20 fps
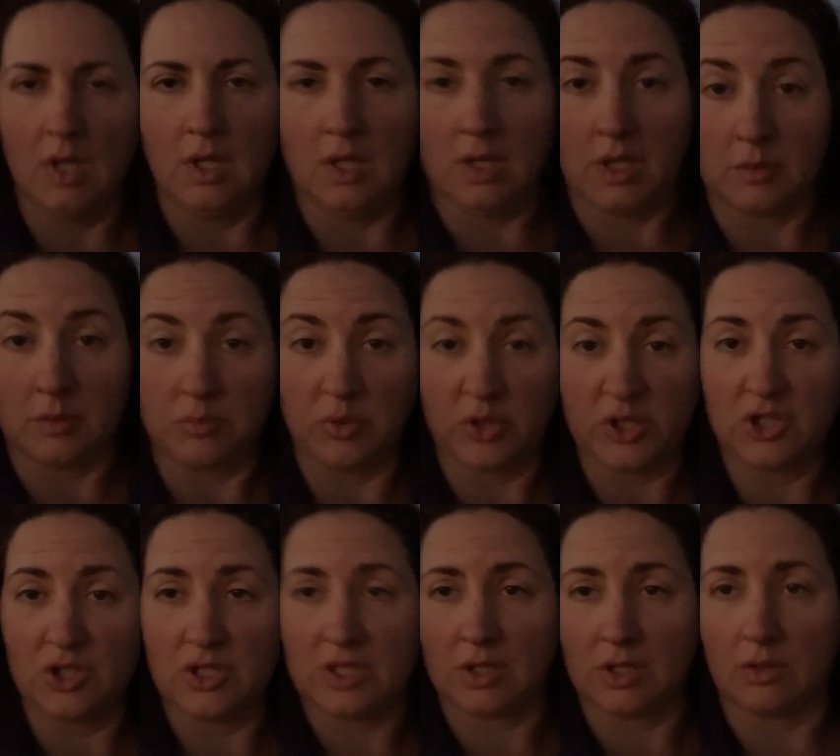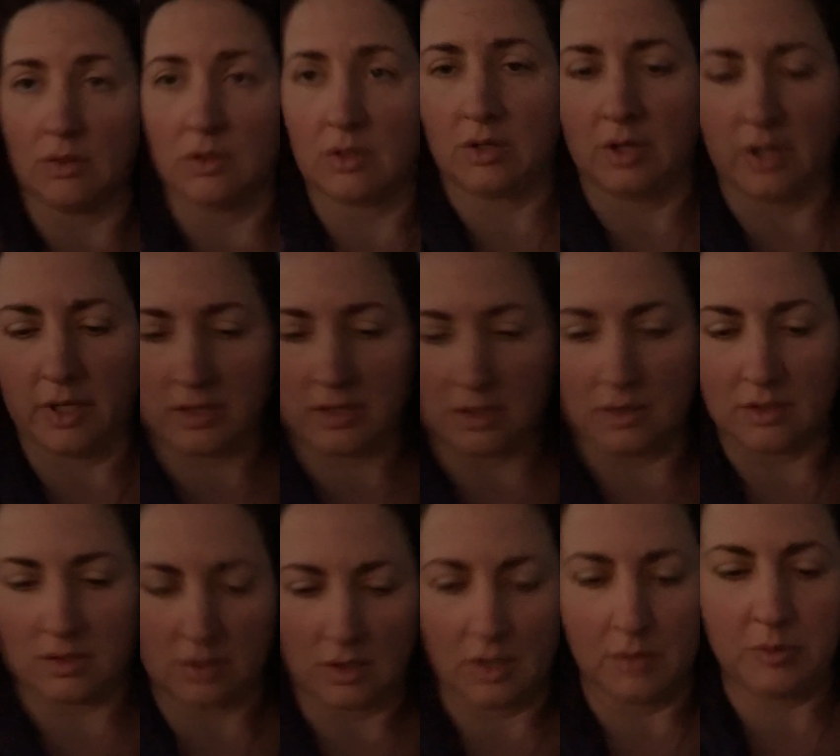like bridges that go across the
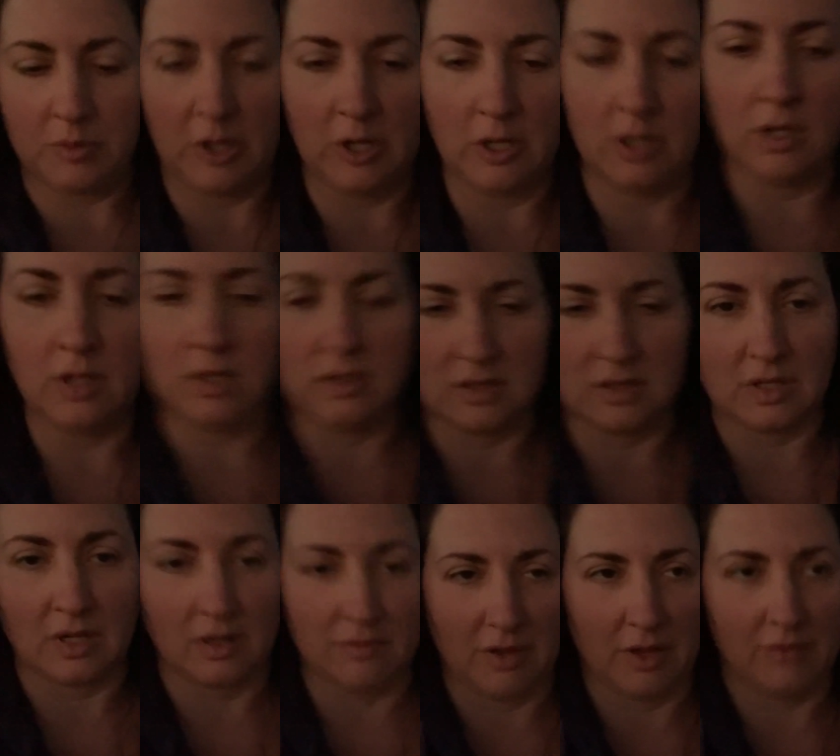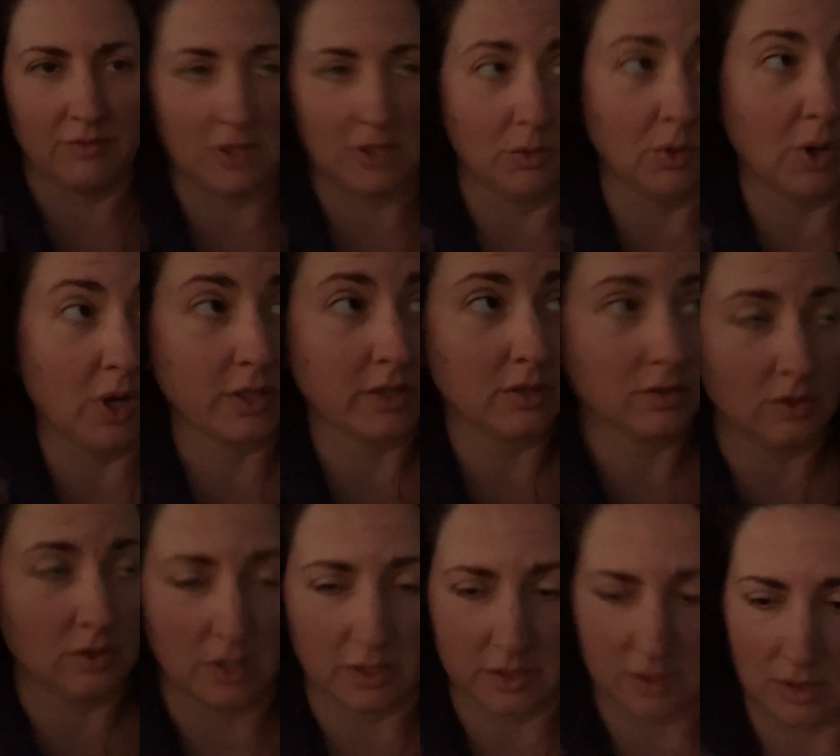strip instead of having you walk
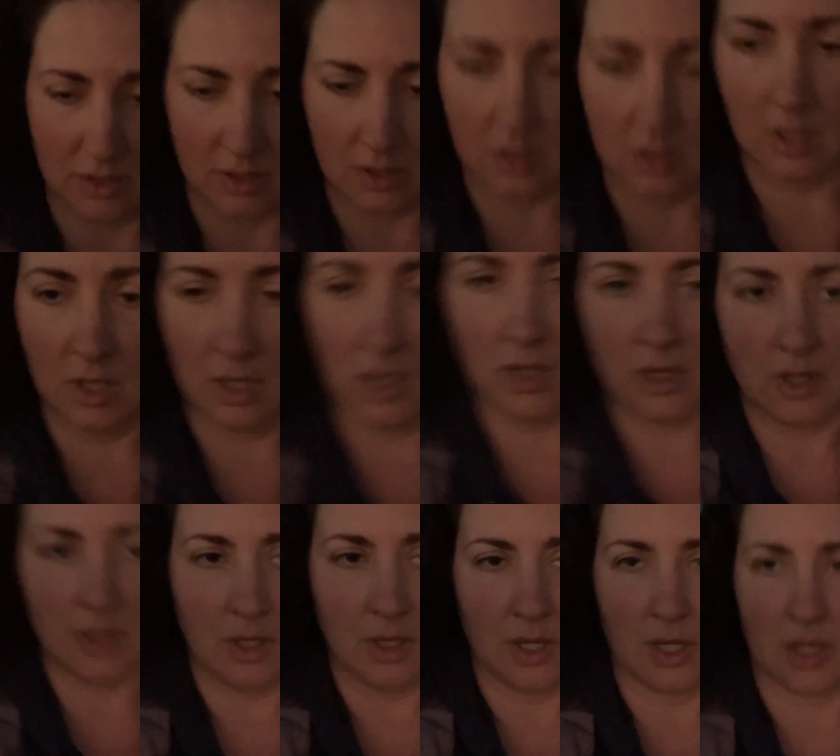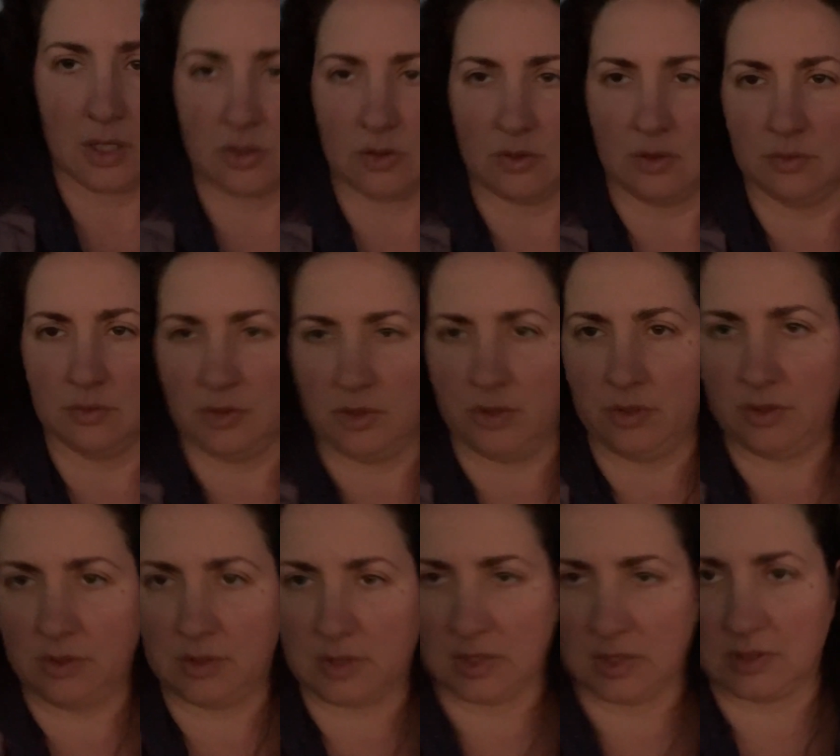across the actual
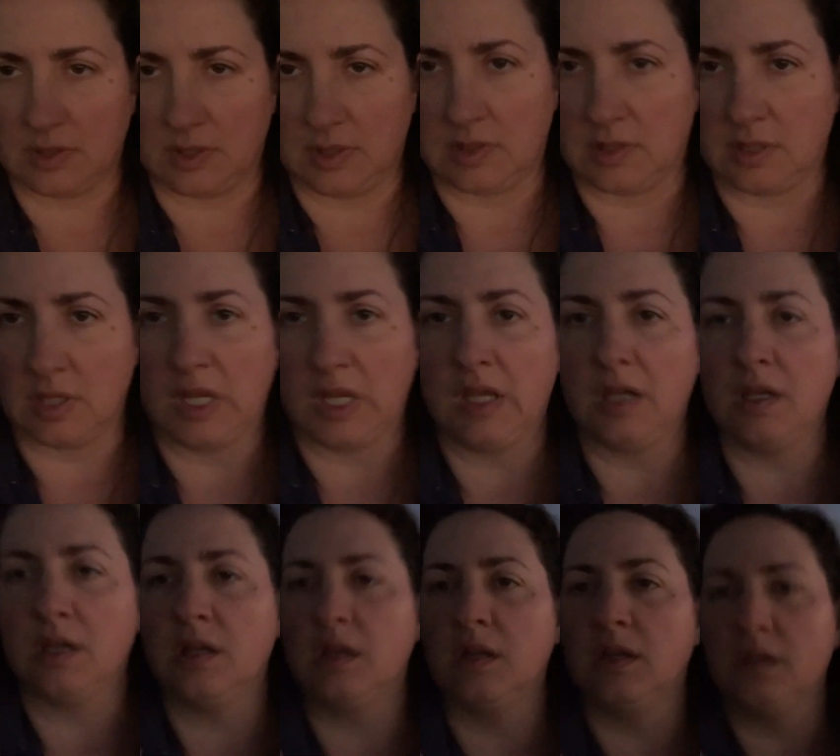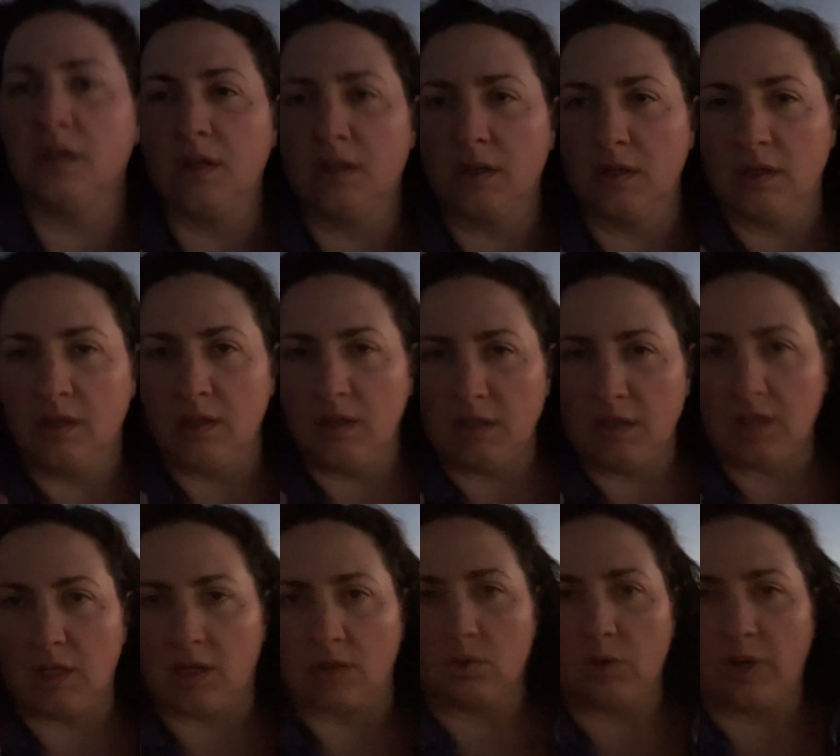road since it's, you
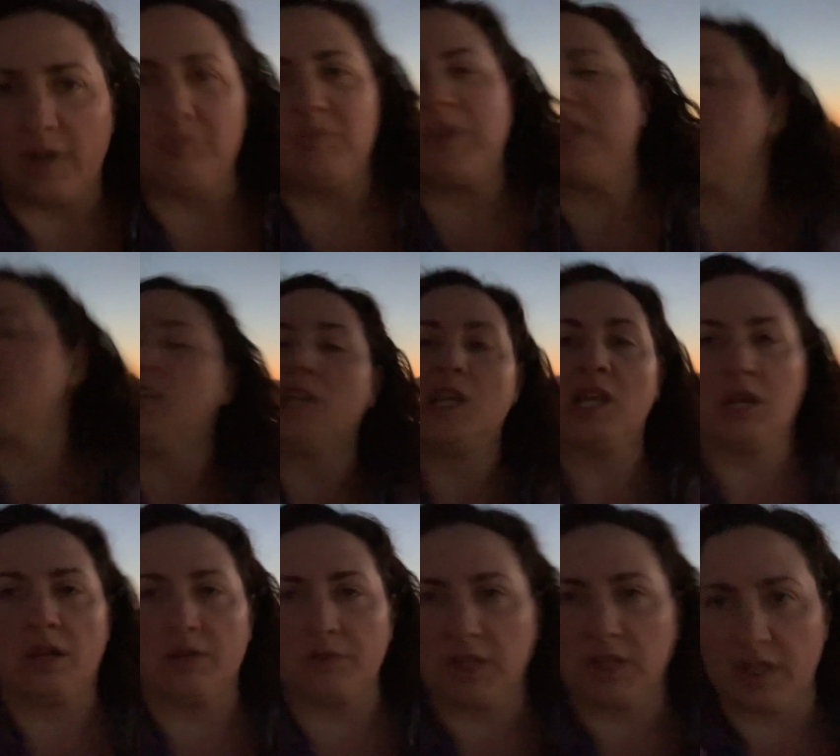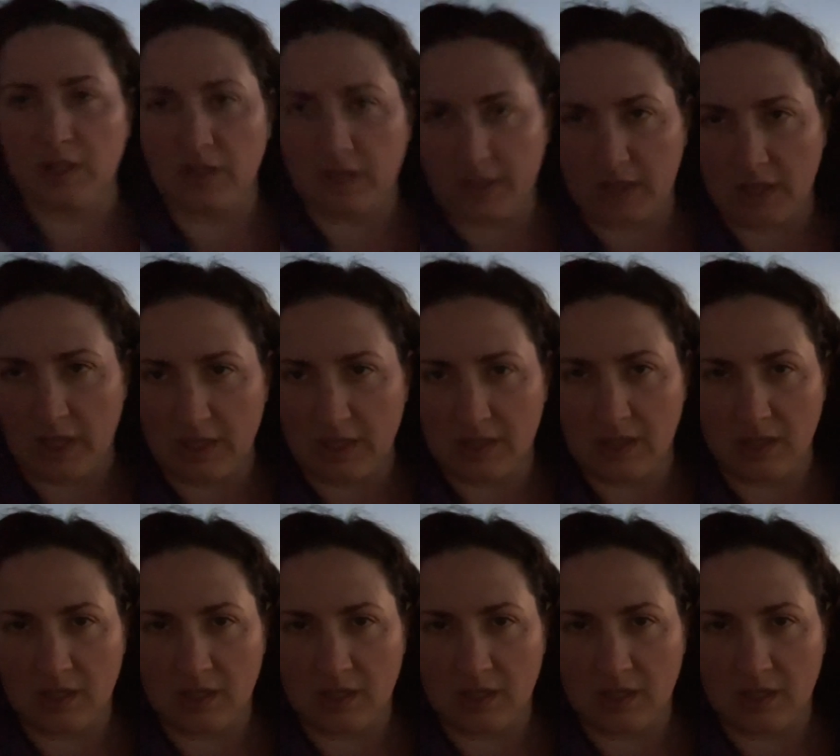know, quite busy, everything like that.